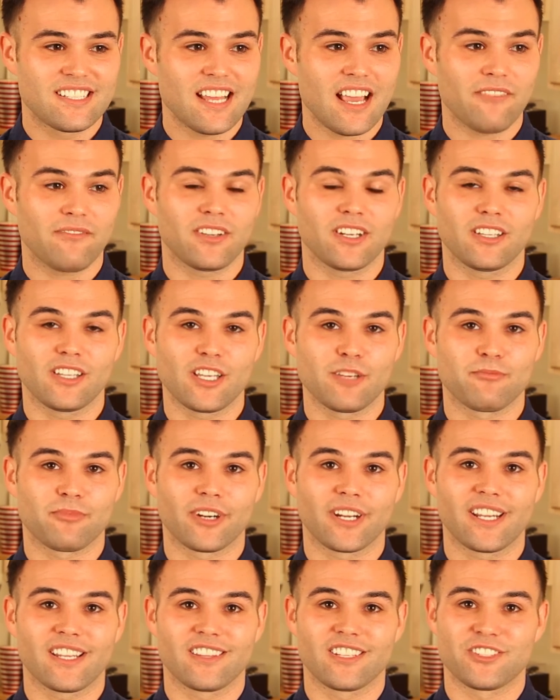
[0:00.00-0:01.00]
definitely
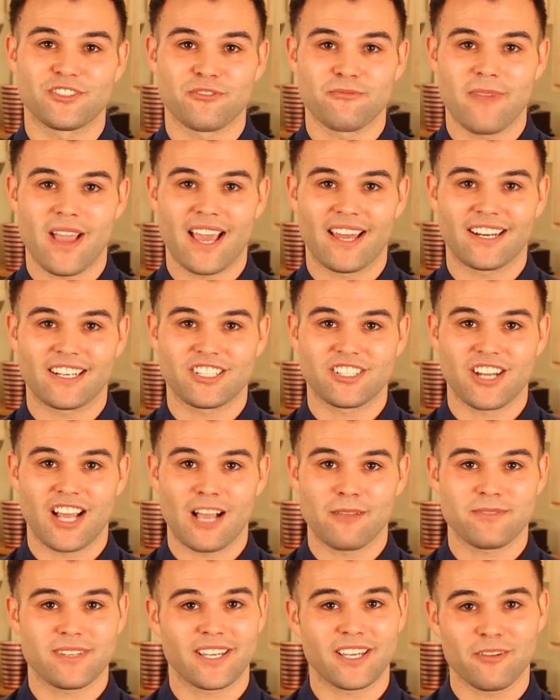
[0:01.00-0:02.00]
bringing the dramatic
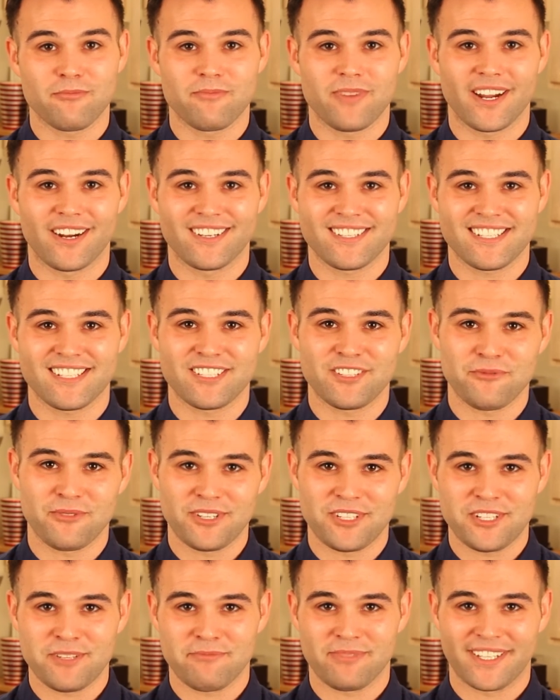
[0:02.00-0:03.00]
chops in comparison to when
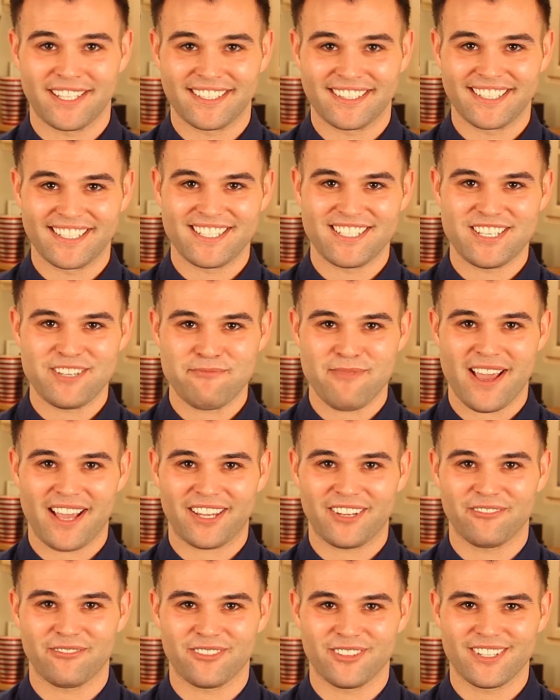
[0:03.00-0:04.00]
she played Lindsay
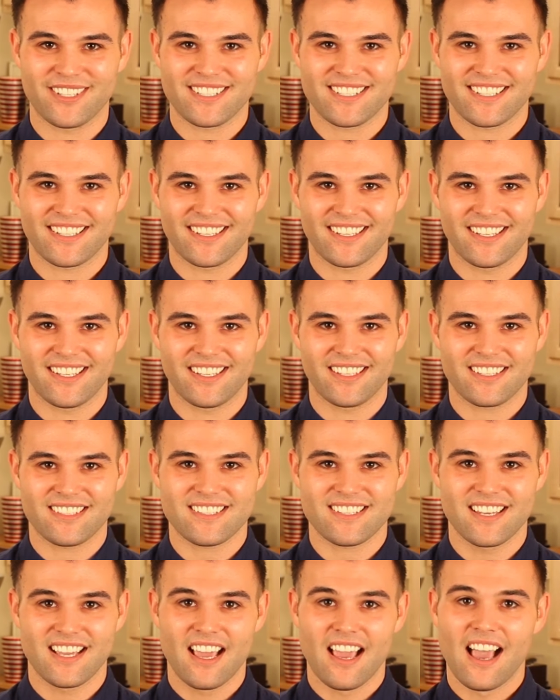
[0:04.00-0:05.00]
back in Freaks and
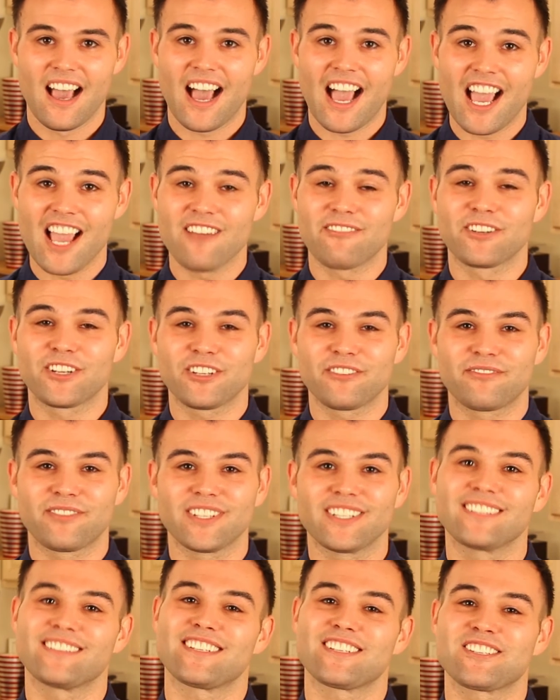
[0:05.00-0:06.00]
Geeks. I have a good
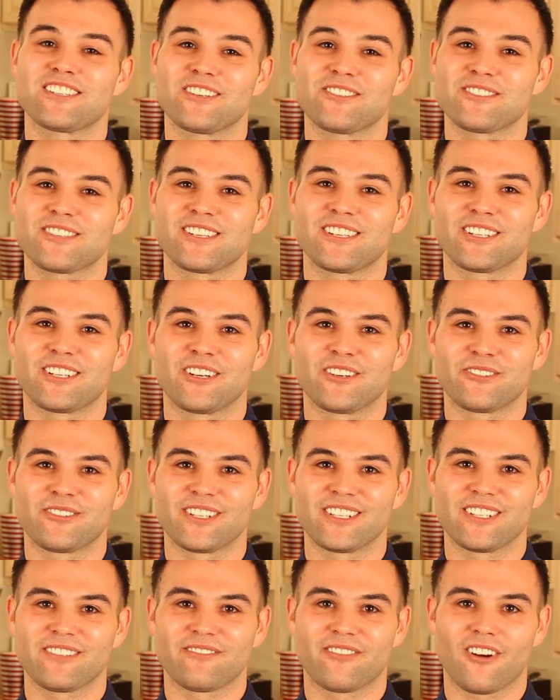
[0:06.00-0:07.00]
feeling the show's gonna go
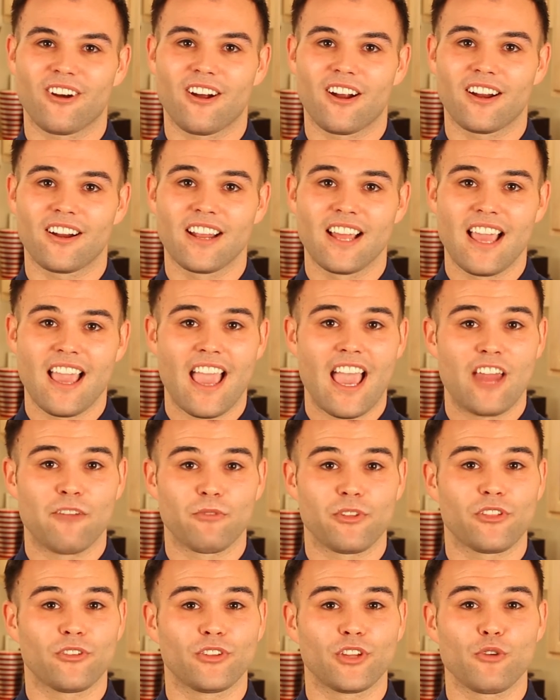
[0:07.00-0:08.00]
really far, and
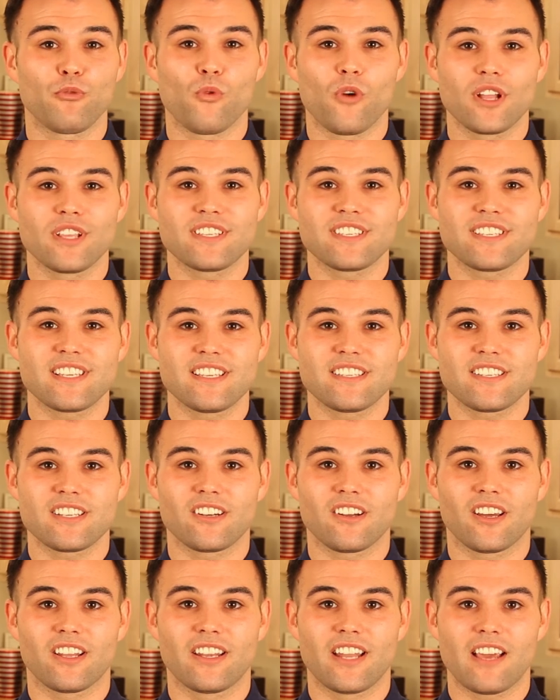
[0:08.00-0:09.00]
with only 1 season
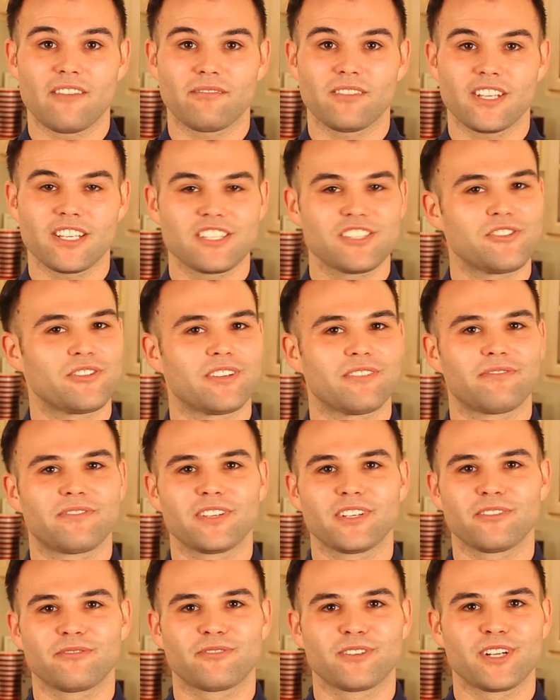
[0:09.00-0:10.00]
on Netflix, you can
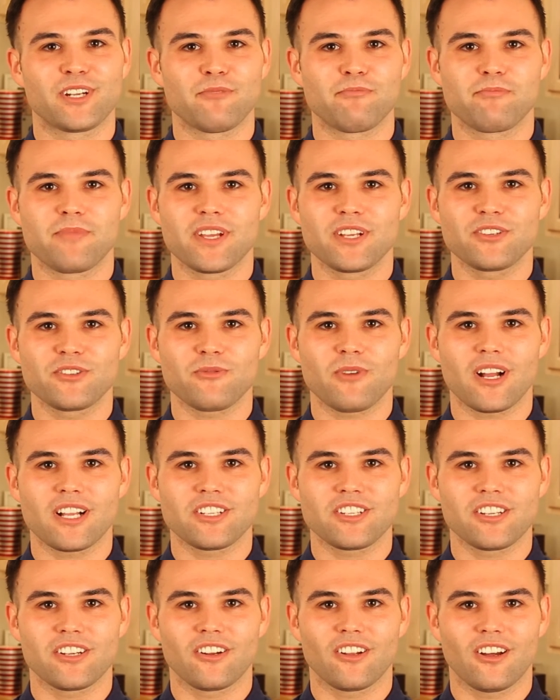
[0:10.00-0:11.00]
feel free to binge
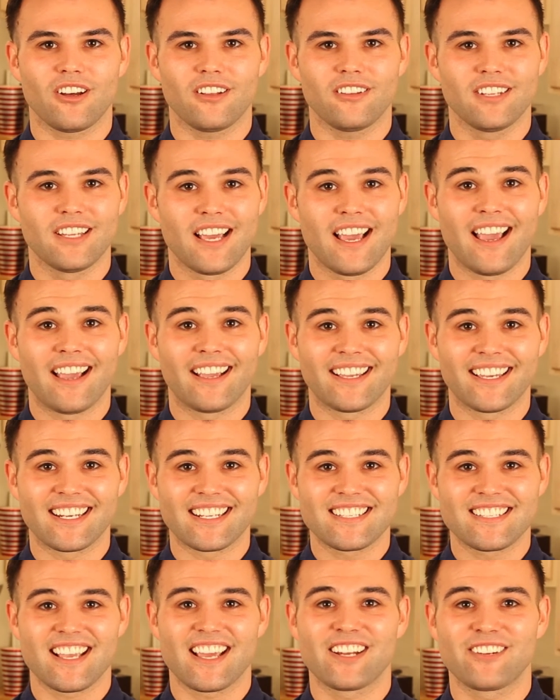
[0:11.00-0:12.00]
watch it all and get
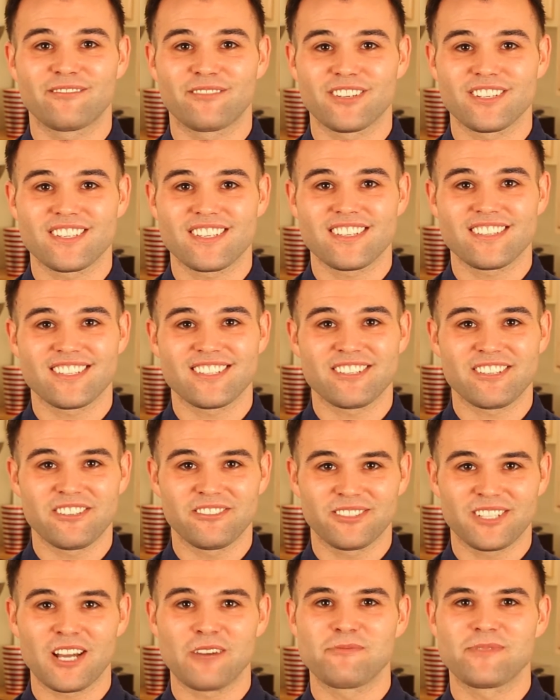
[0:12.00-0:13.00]
excited for Season
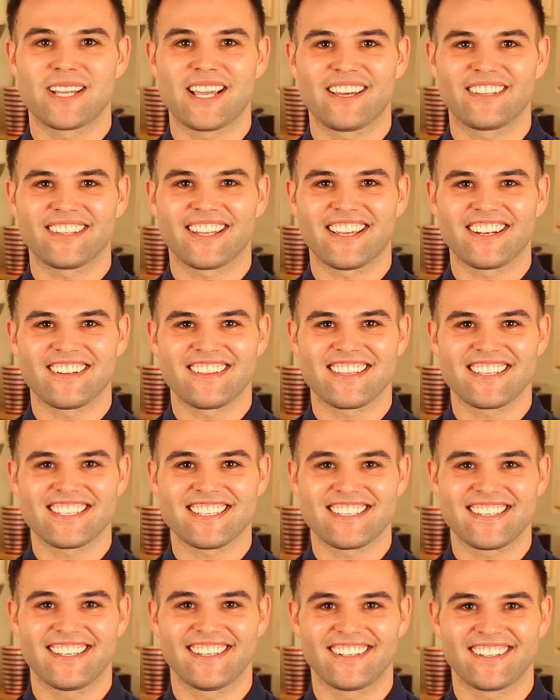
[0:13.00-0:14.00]
2 coming out later
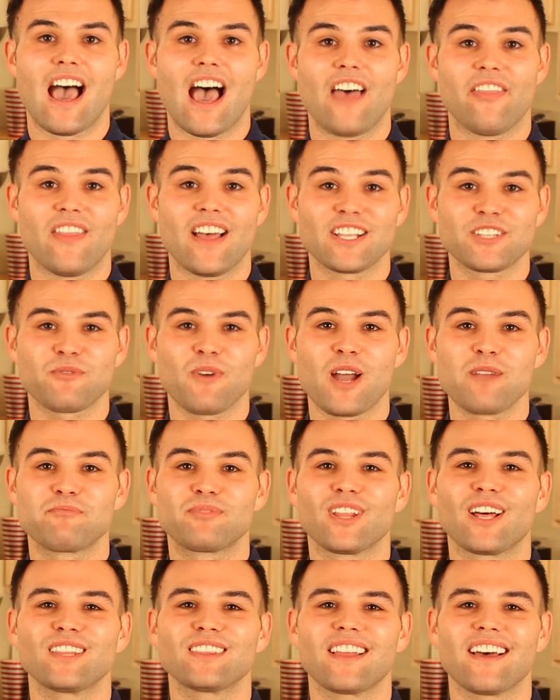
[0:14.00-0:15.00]
this year. And that's why
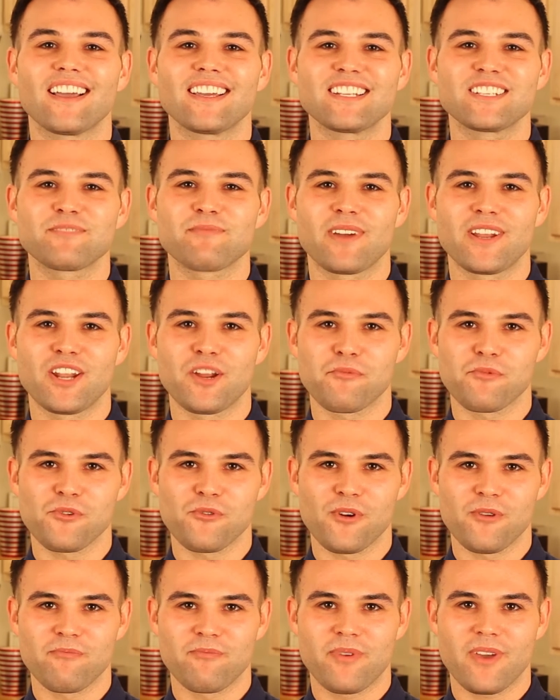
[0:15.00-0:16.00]
Bloodline is my number
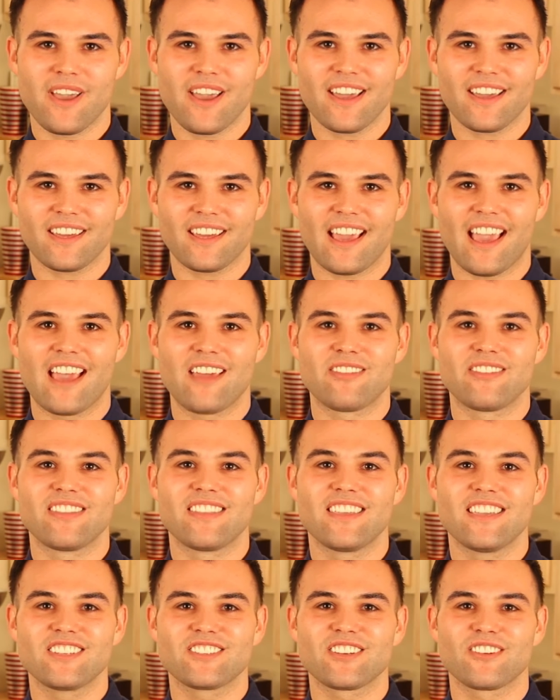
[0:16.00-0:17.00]
1 pick, and
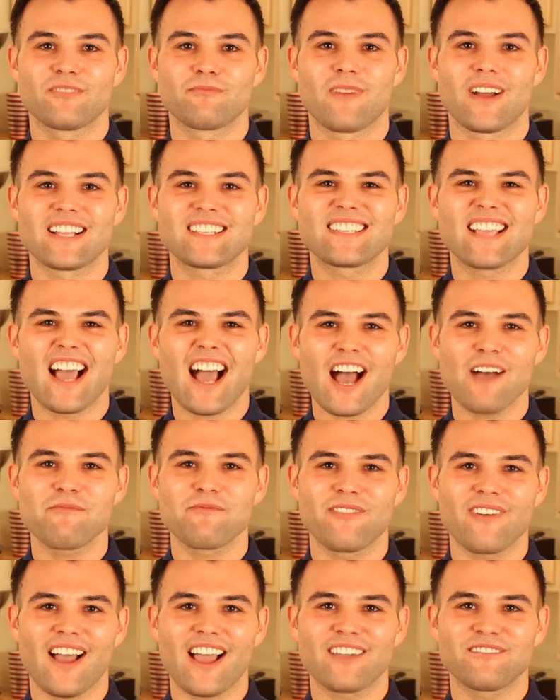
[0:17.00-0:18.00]
these are my top
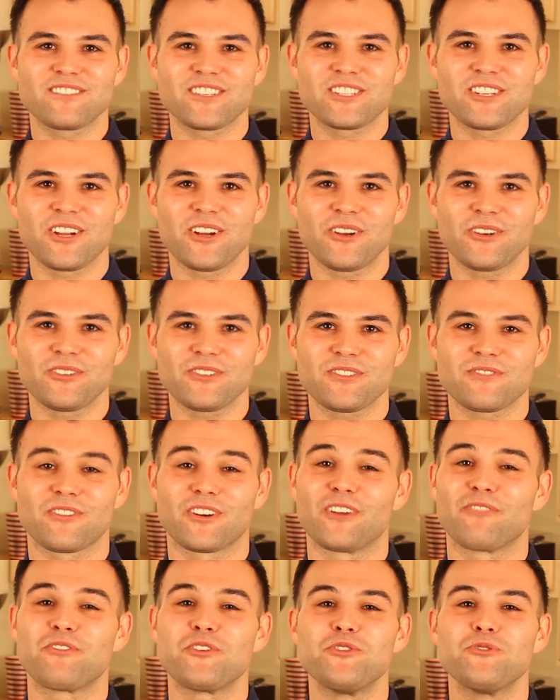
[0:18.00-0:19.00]
5 shows for
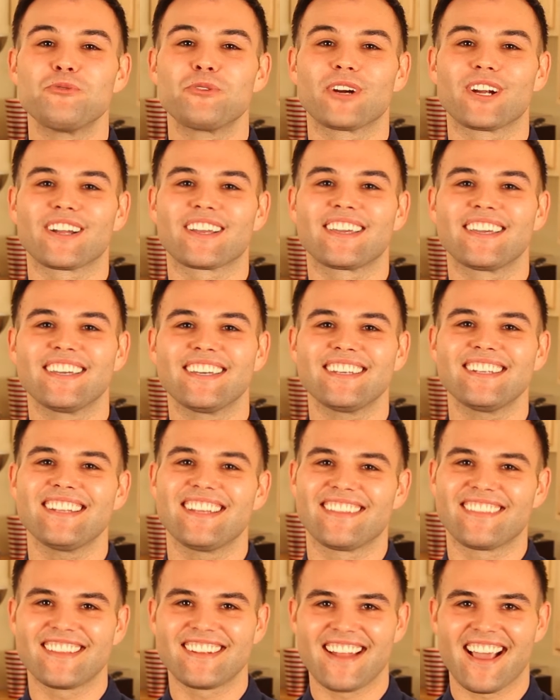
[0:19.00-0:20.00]
if you were a kid
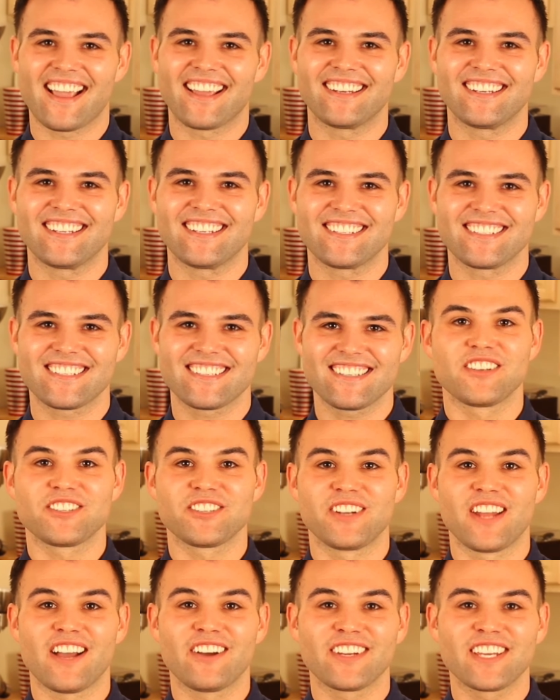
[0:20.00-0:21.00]
in the 90s. So
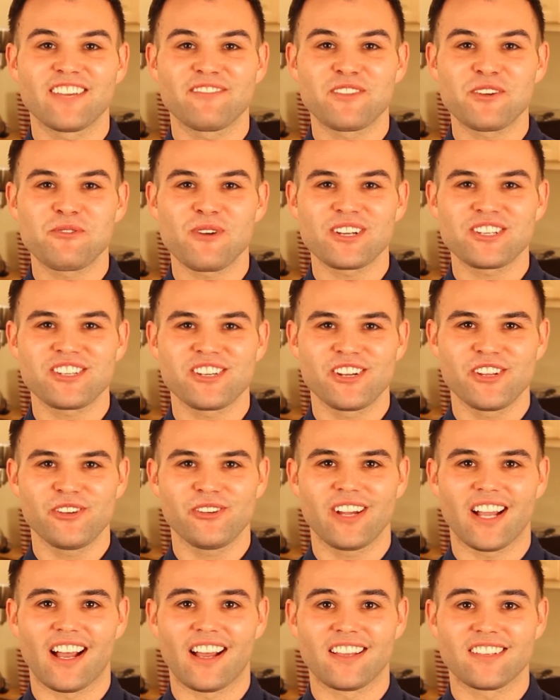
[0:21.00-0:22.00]
now I give the question to you
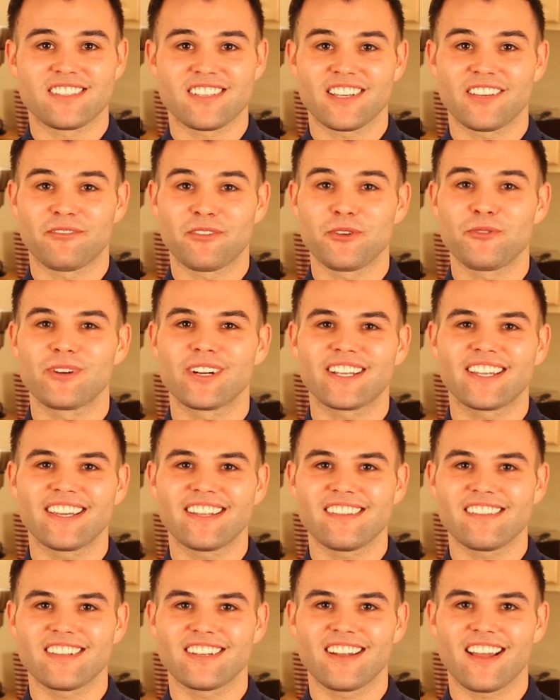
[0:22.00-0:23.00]
guys. If you were a kid
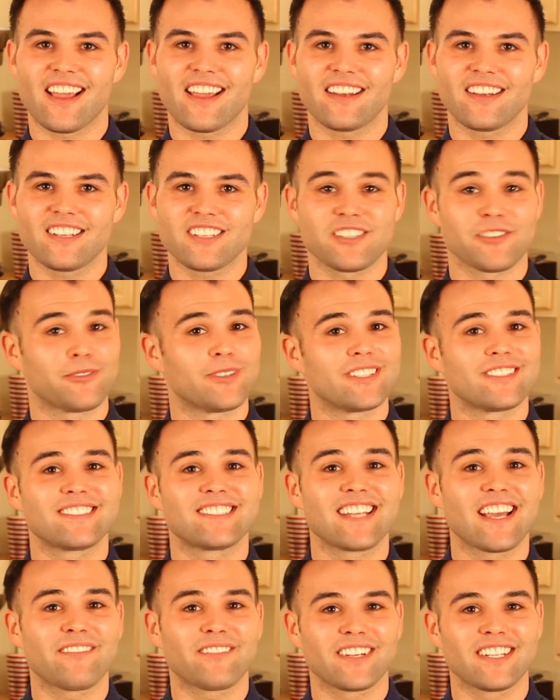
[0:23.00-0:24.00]
in the 90s or were a
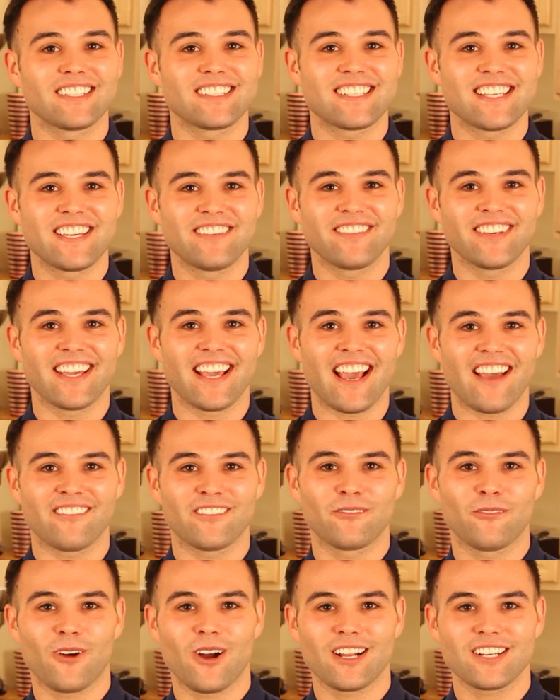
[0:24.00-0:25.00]
definite TV
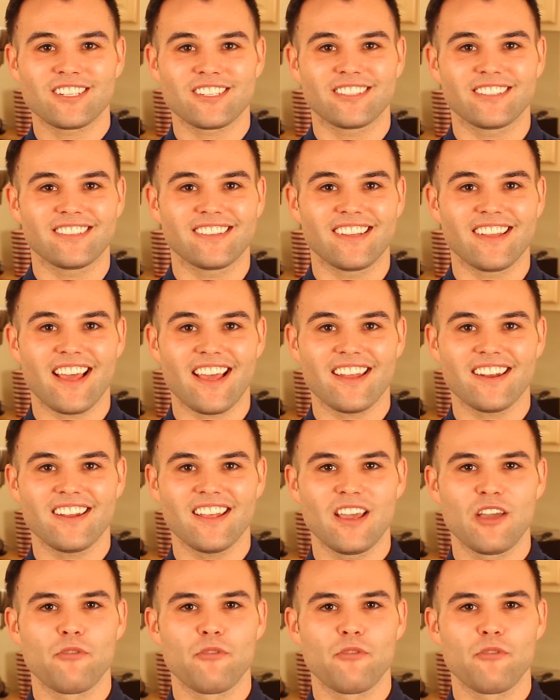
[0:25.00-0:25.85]
avid watcher and then,